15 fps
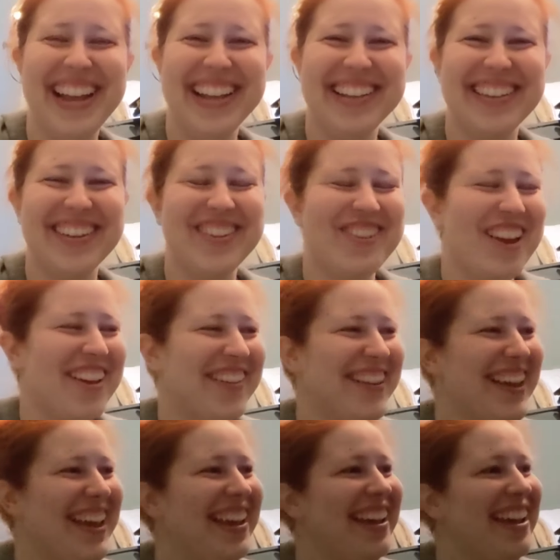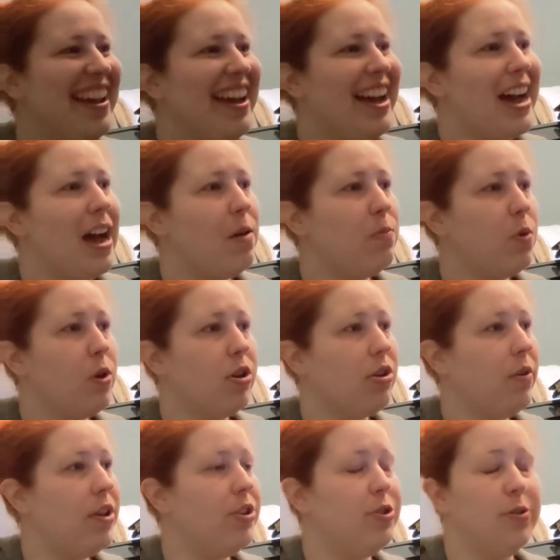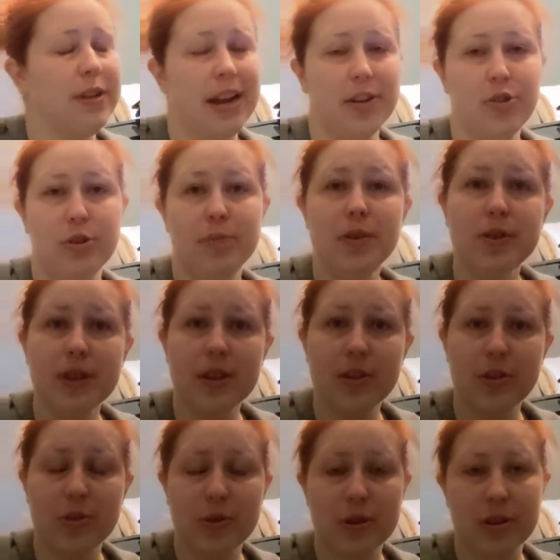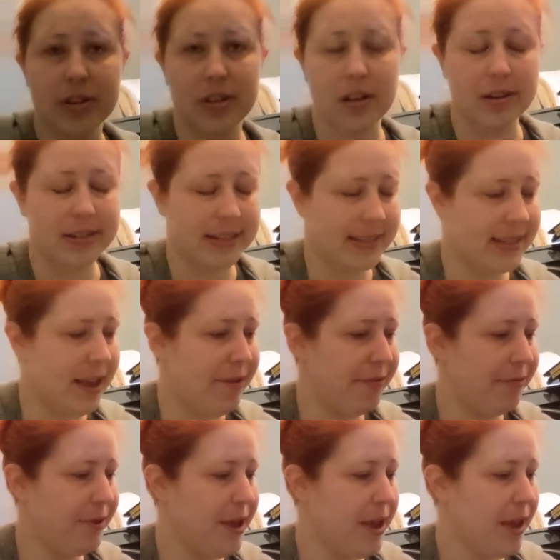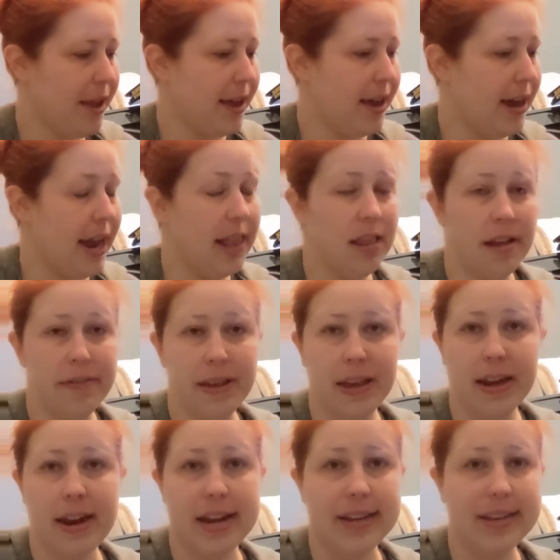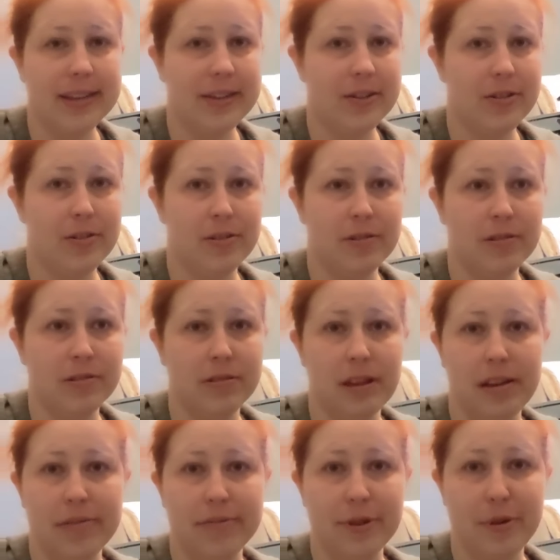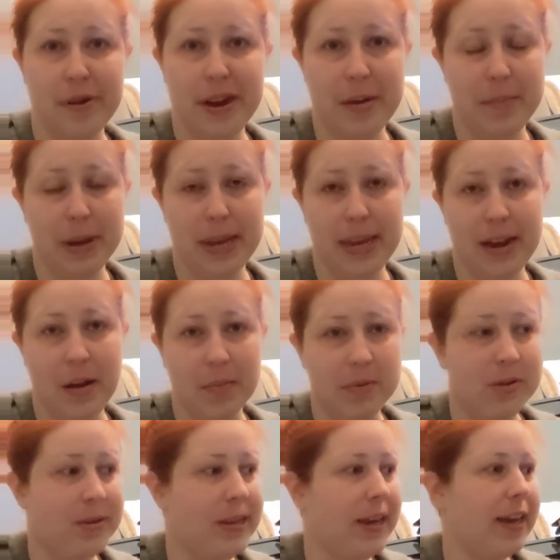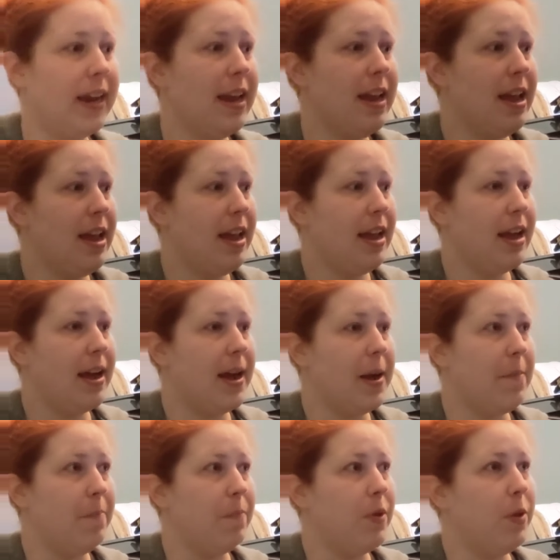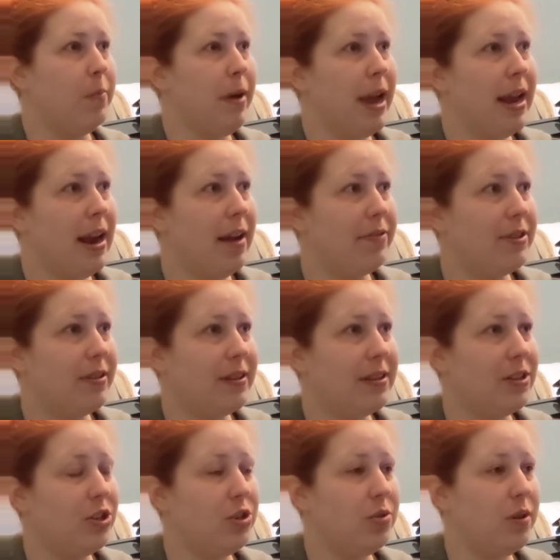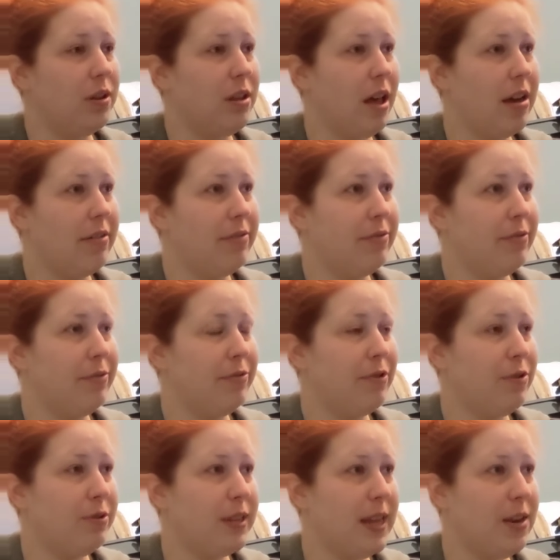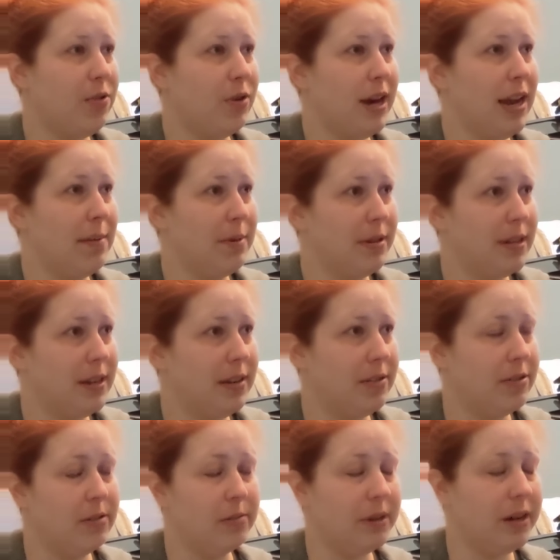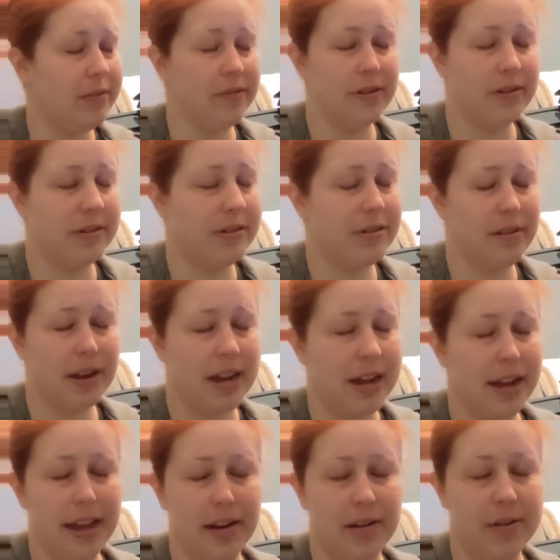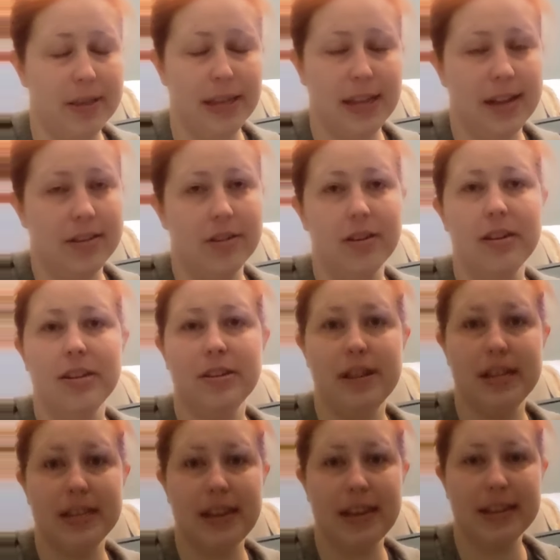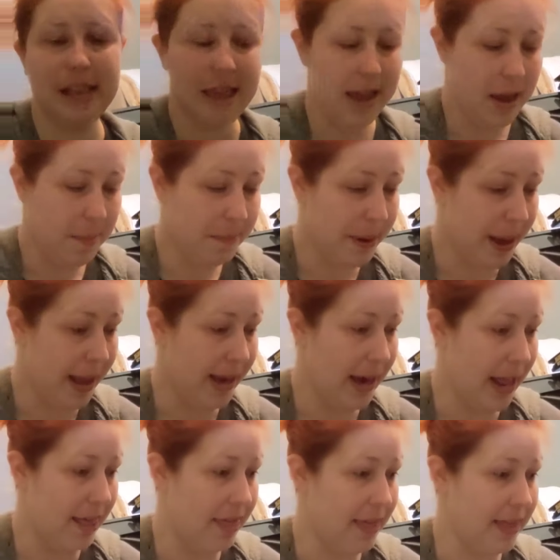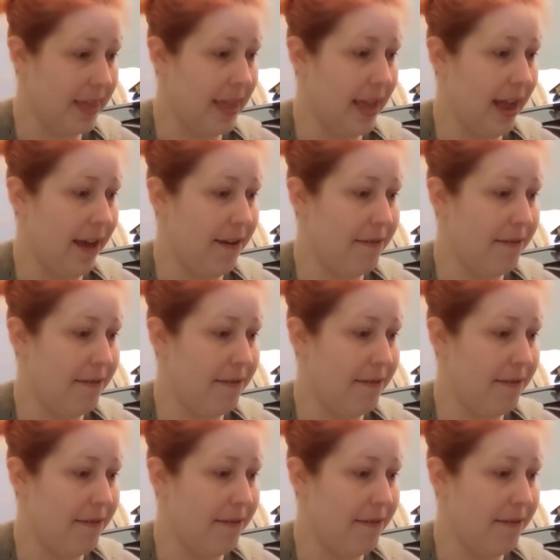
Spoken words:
as a child, or going to an actual music store as long as it's safe. I love it. I still love going and picking out music. You might have to listen to a lot of Frozen or Hamilton or whatever. I don't know what the kids are into these days, but I think they